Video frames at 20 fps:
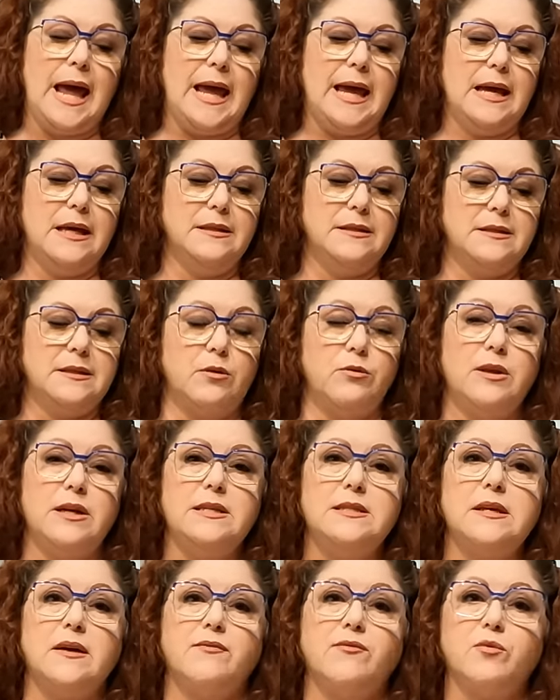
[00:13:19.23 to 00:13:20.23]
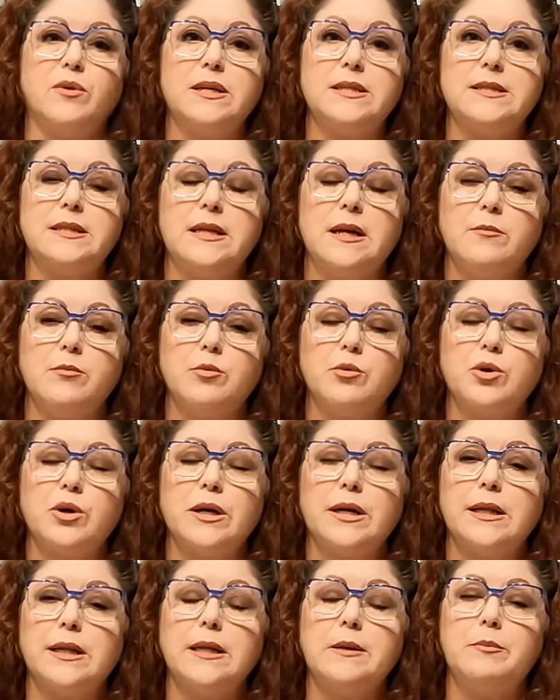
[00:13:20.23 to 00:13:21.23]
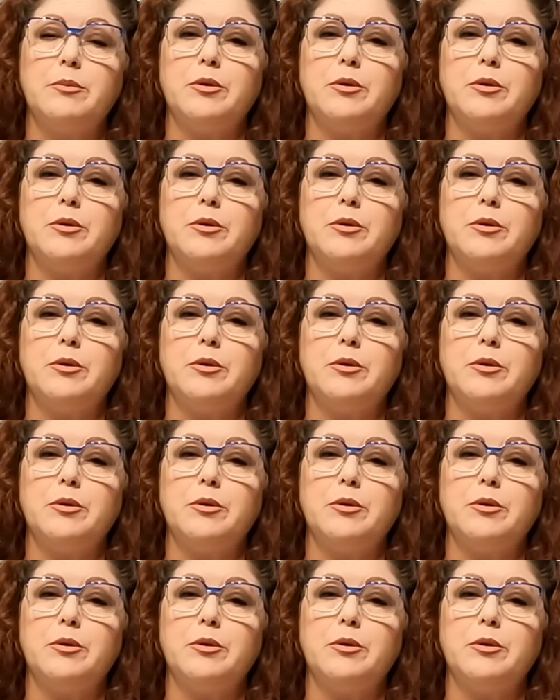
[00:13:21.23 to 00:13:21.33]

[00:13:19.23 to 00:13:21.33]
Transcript: And so these have risen up really